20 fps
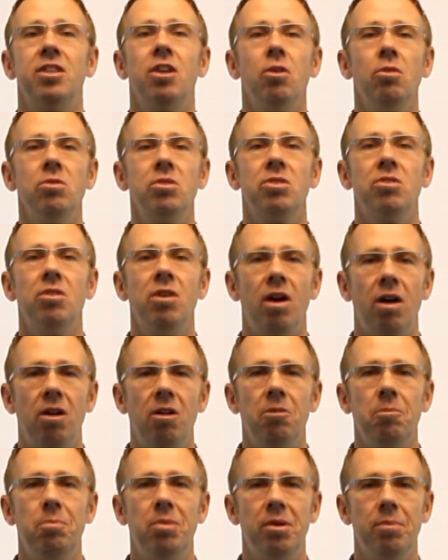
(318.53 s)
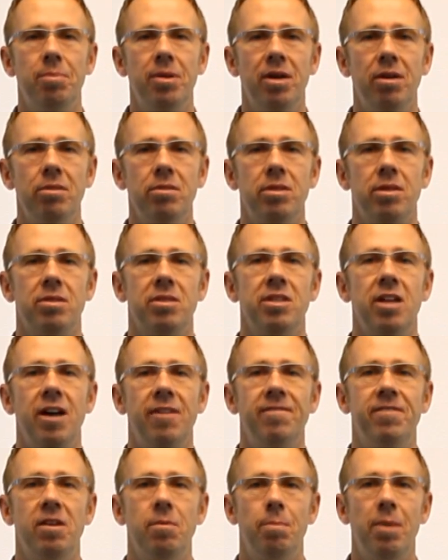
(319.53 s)
Those are all proposals. Now,
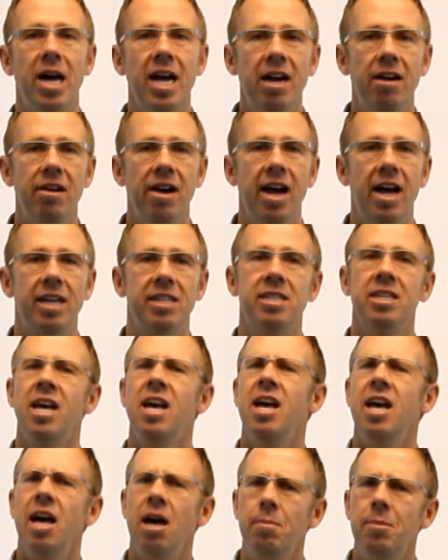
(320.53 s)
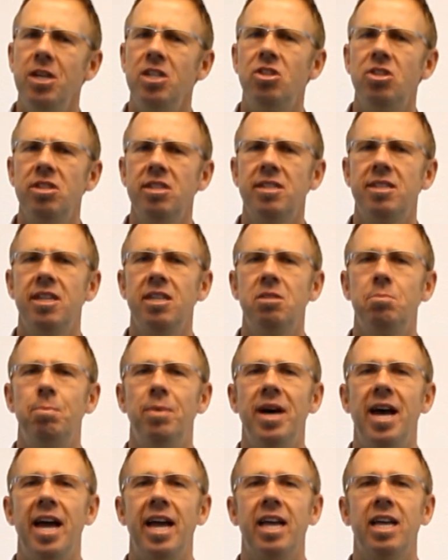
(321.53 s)
if a buyer asks, how much is this
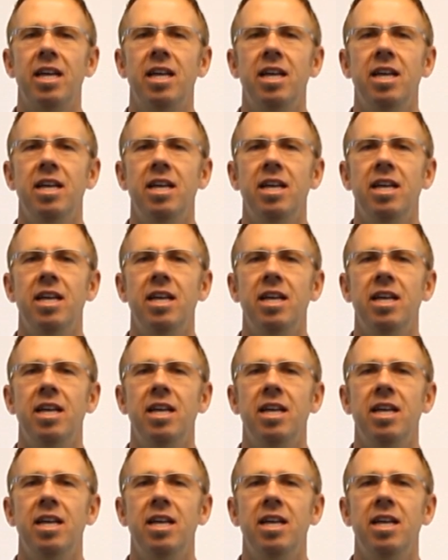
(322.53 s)
bike?